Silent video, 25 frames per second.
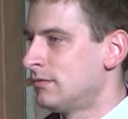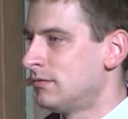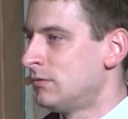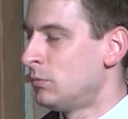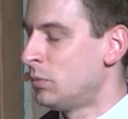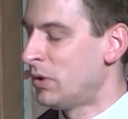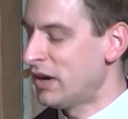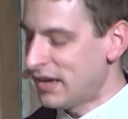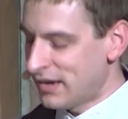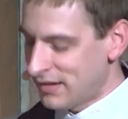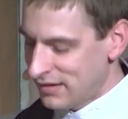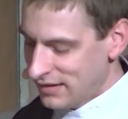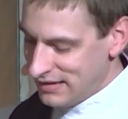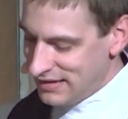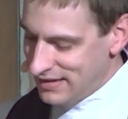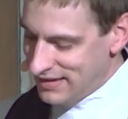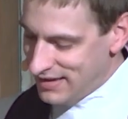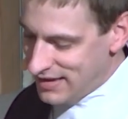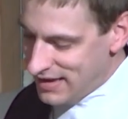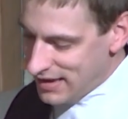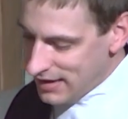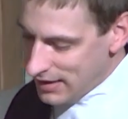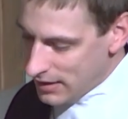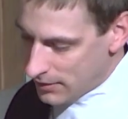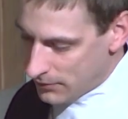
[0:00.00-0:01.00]
What a
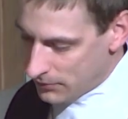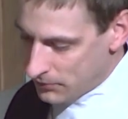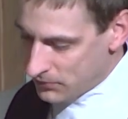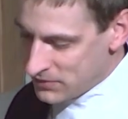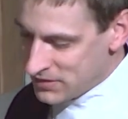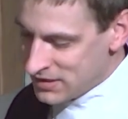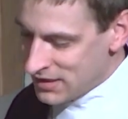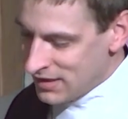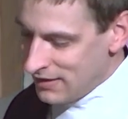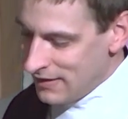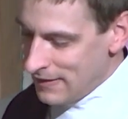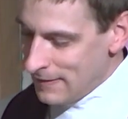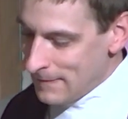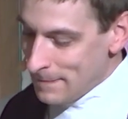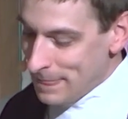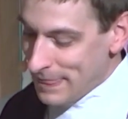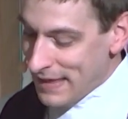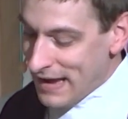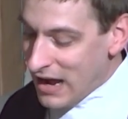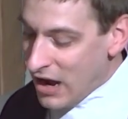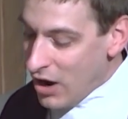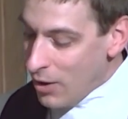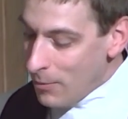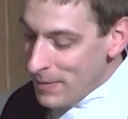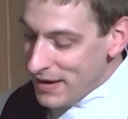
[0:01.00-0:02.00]
gift
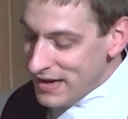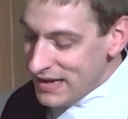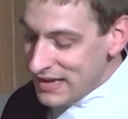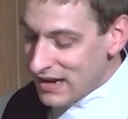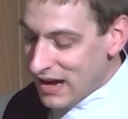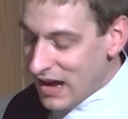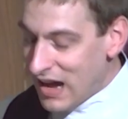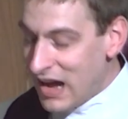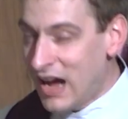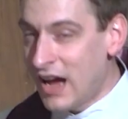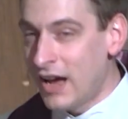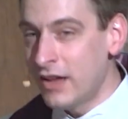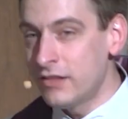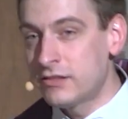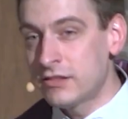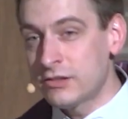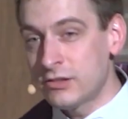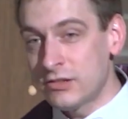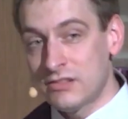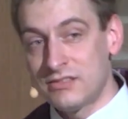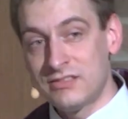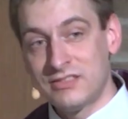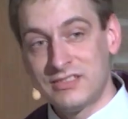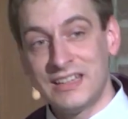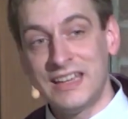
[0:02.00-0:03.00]
how many
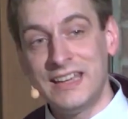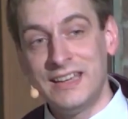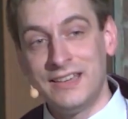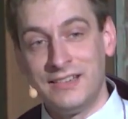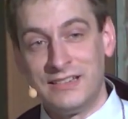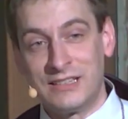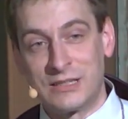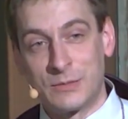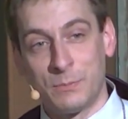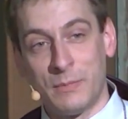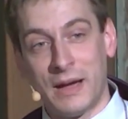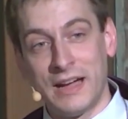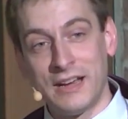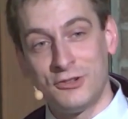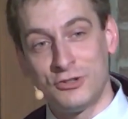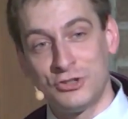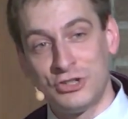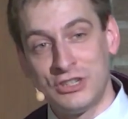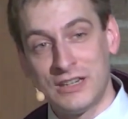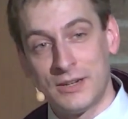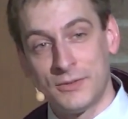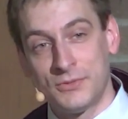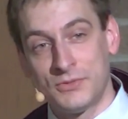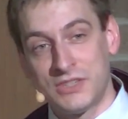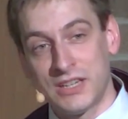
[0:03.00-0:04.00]
other things might
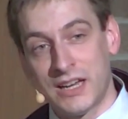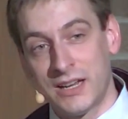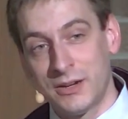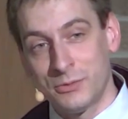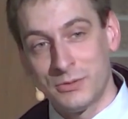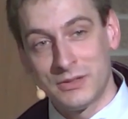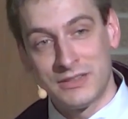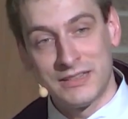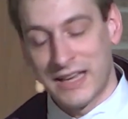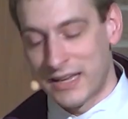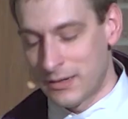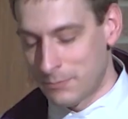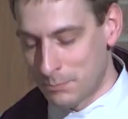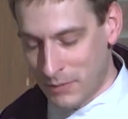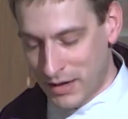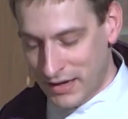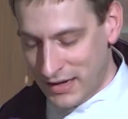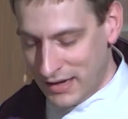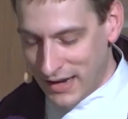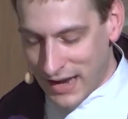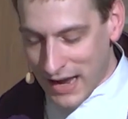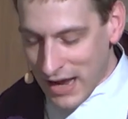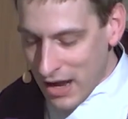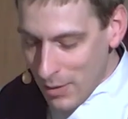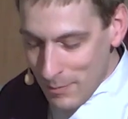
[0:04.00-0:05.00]
she have done with that
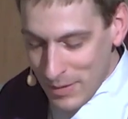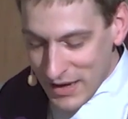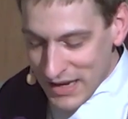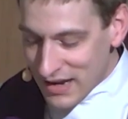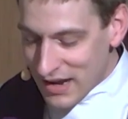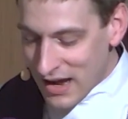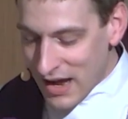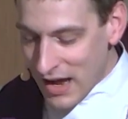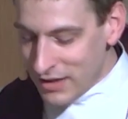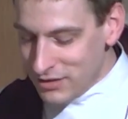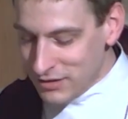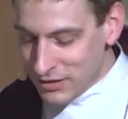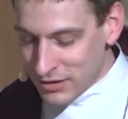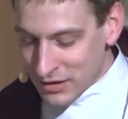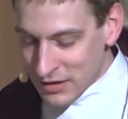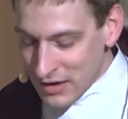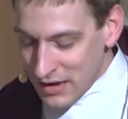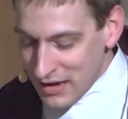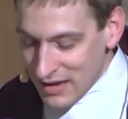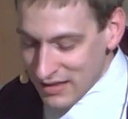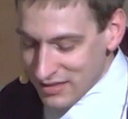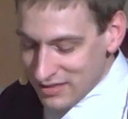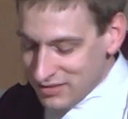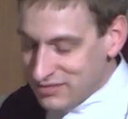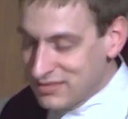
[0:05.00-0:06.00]
money? How many other
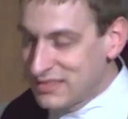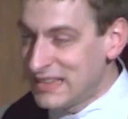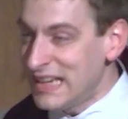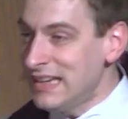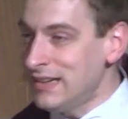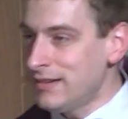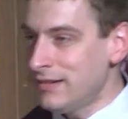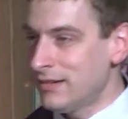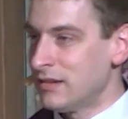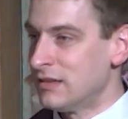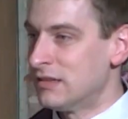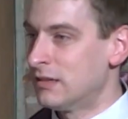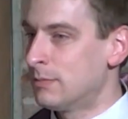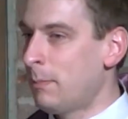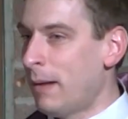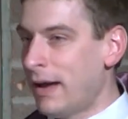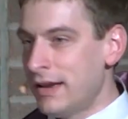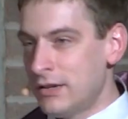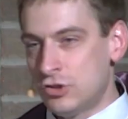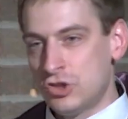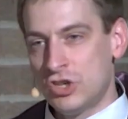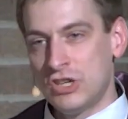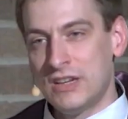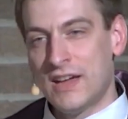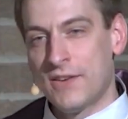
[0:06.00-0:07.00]
things
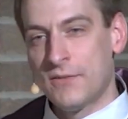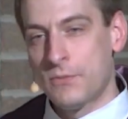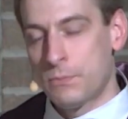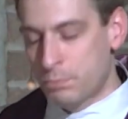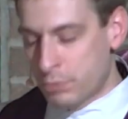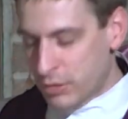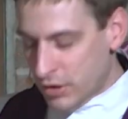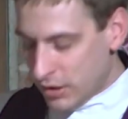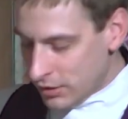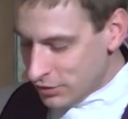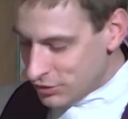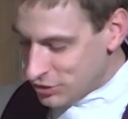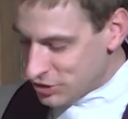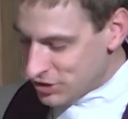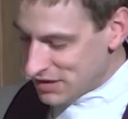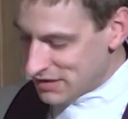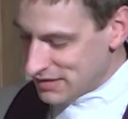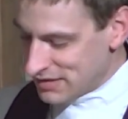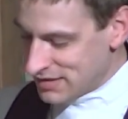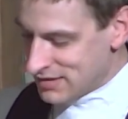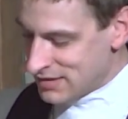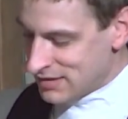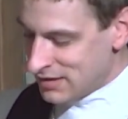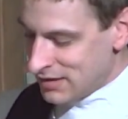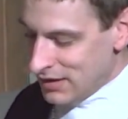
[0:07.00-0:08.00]
might she have
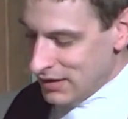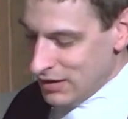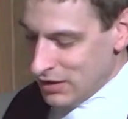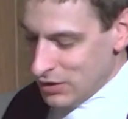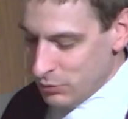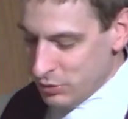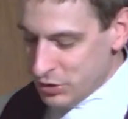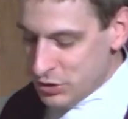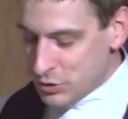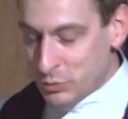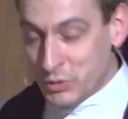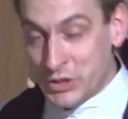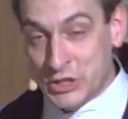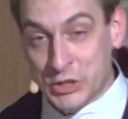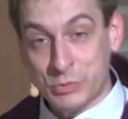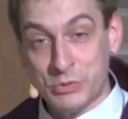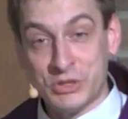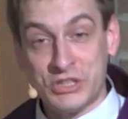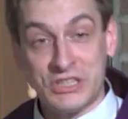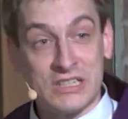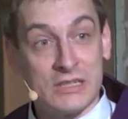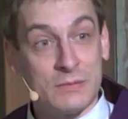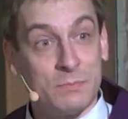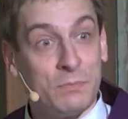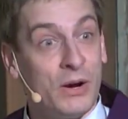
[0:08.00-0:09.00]
purchased which, which
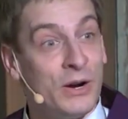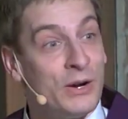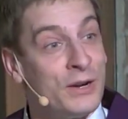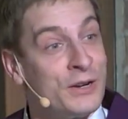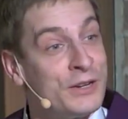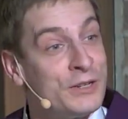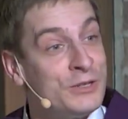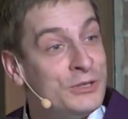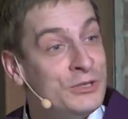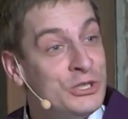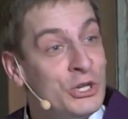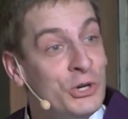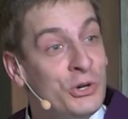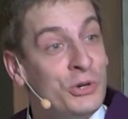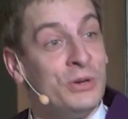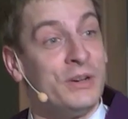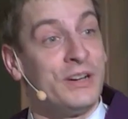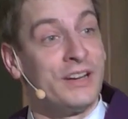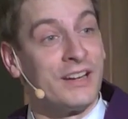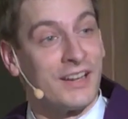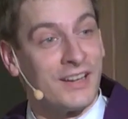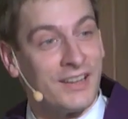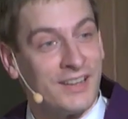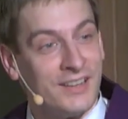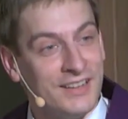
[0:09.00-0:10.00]
would spark
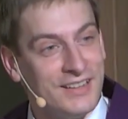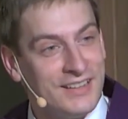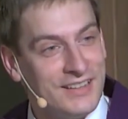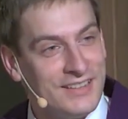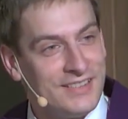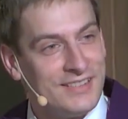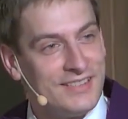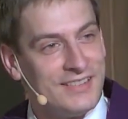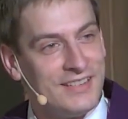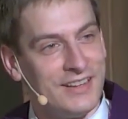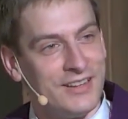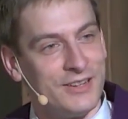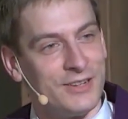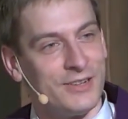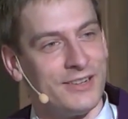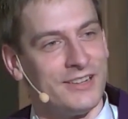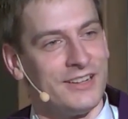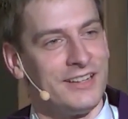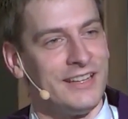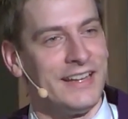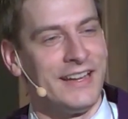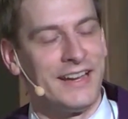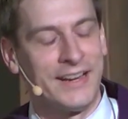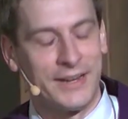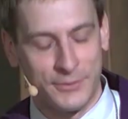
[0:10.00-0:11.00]
joy in her
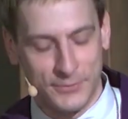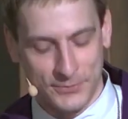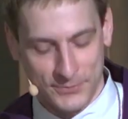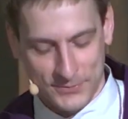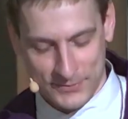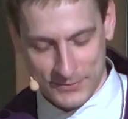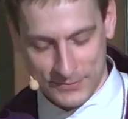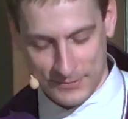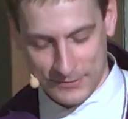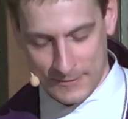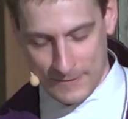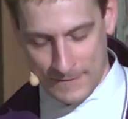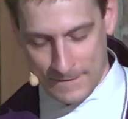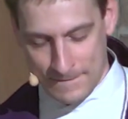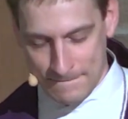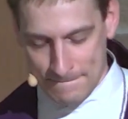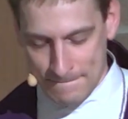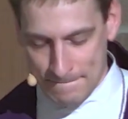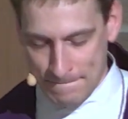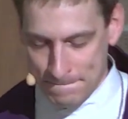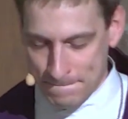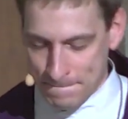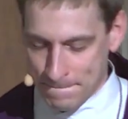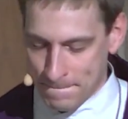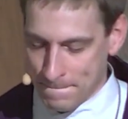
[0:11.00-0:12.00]
life?
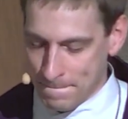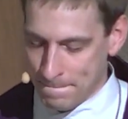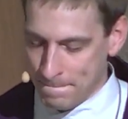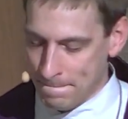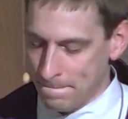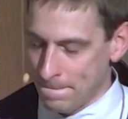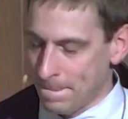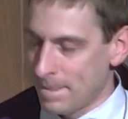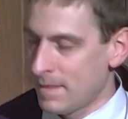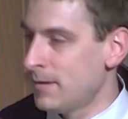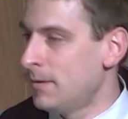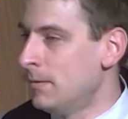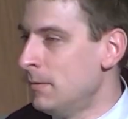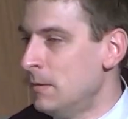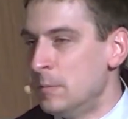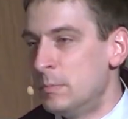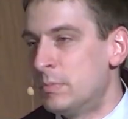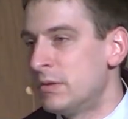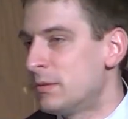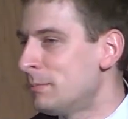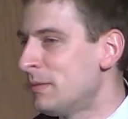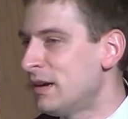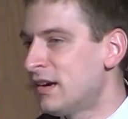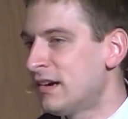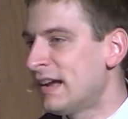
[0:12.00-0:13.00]

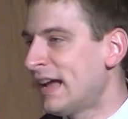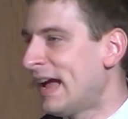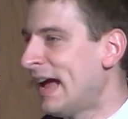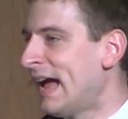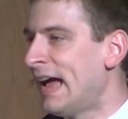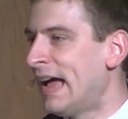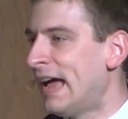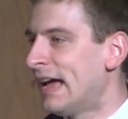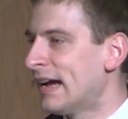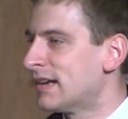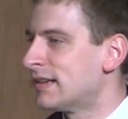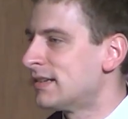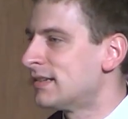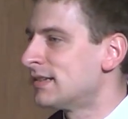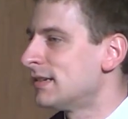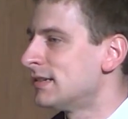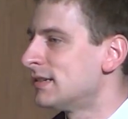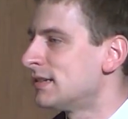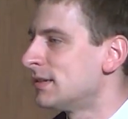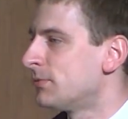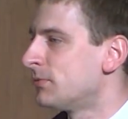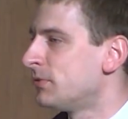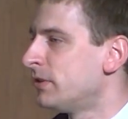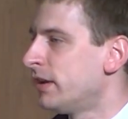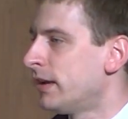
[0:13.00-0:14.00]
But Mary acts as
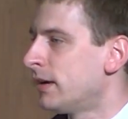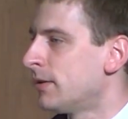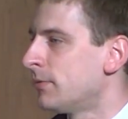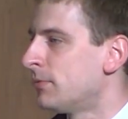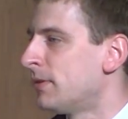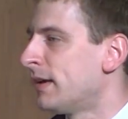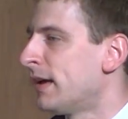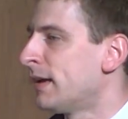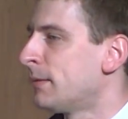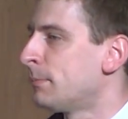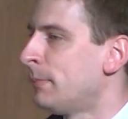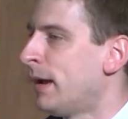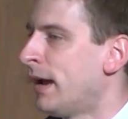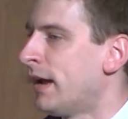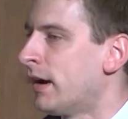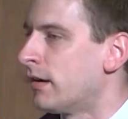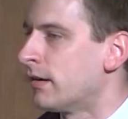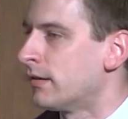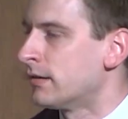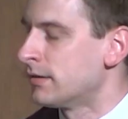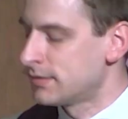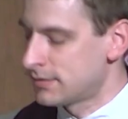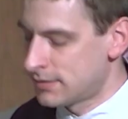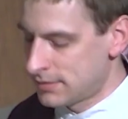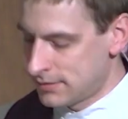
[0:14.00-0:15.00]
if none of that
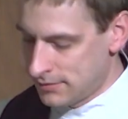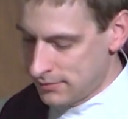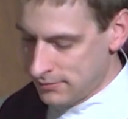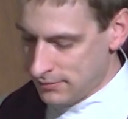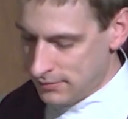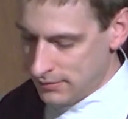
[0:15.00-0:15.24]
matters.